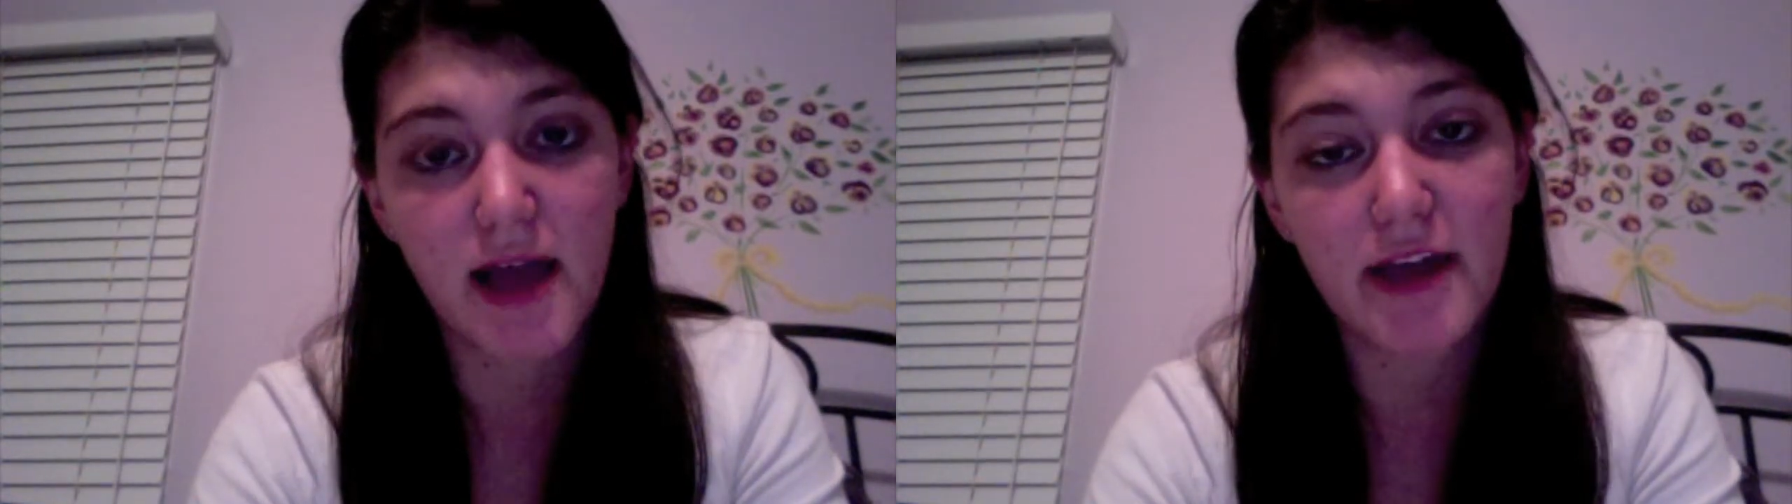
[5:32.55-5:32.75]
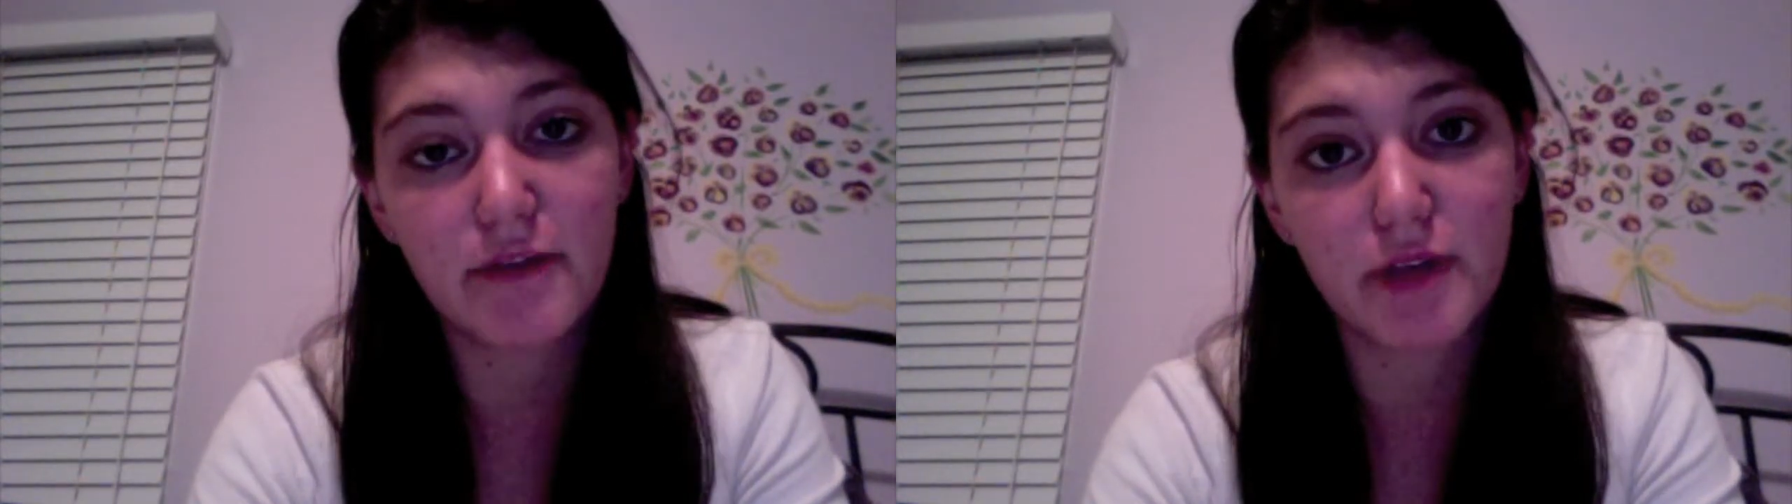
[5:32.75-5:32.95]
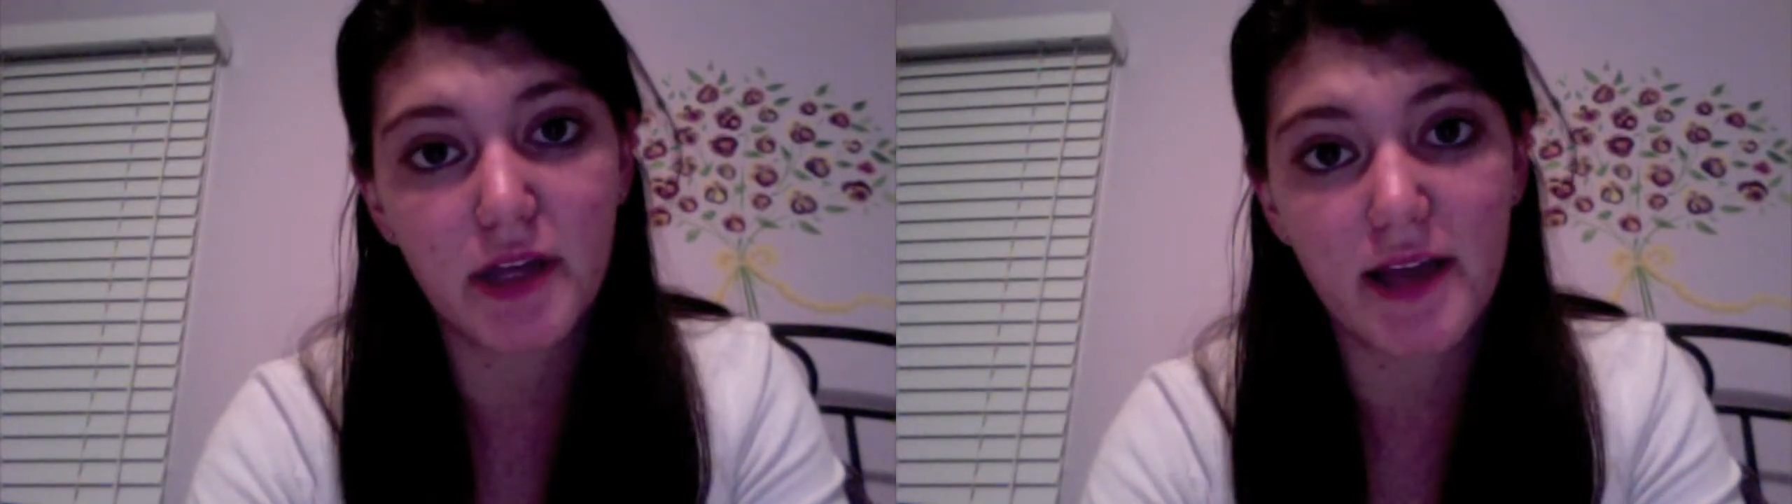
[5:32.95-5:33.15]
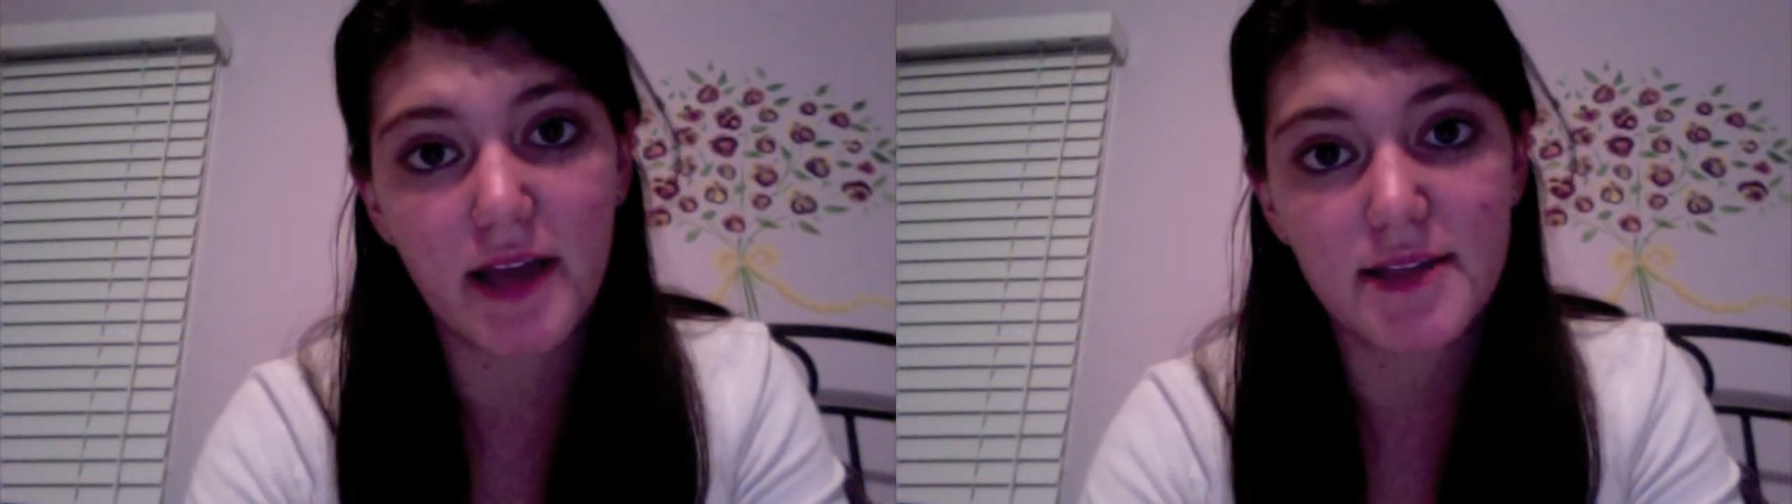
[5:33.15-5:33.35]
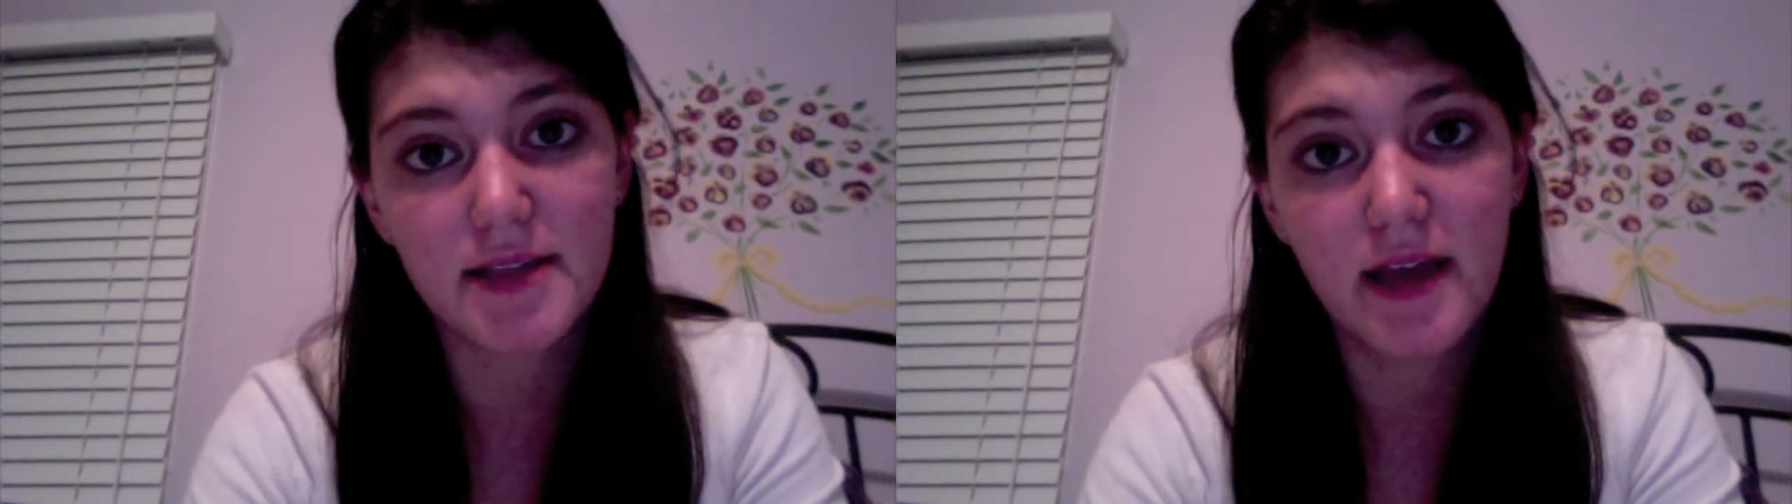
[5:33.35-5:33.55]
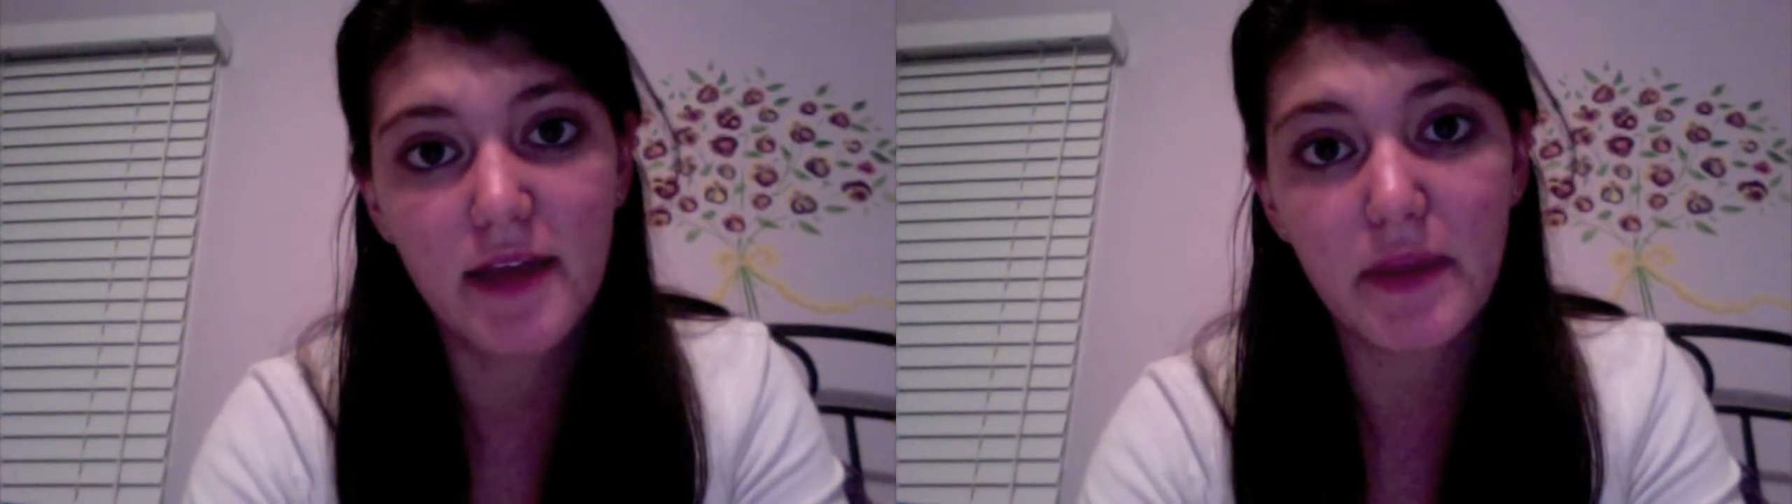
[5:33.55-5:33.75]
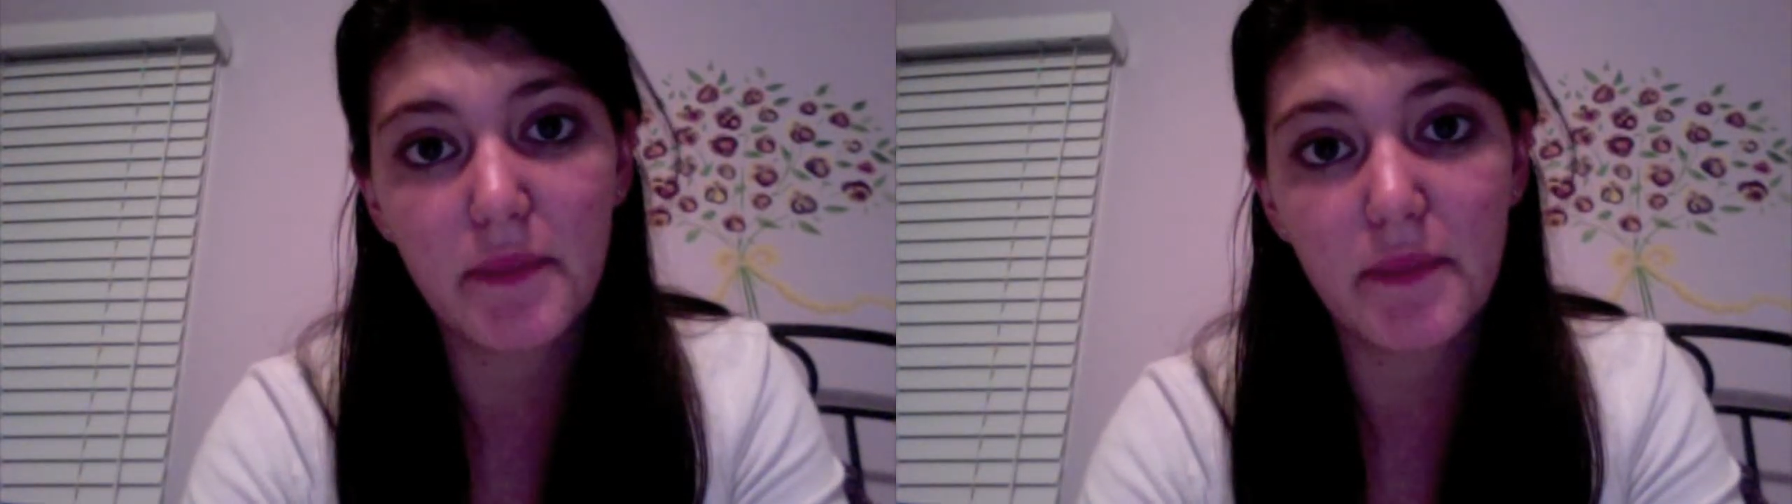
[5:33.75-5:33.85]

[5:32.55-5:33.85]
I had realized that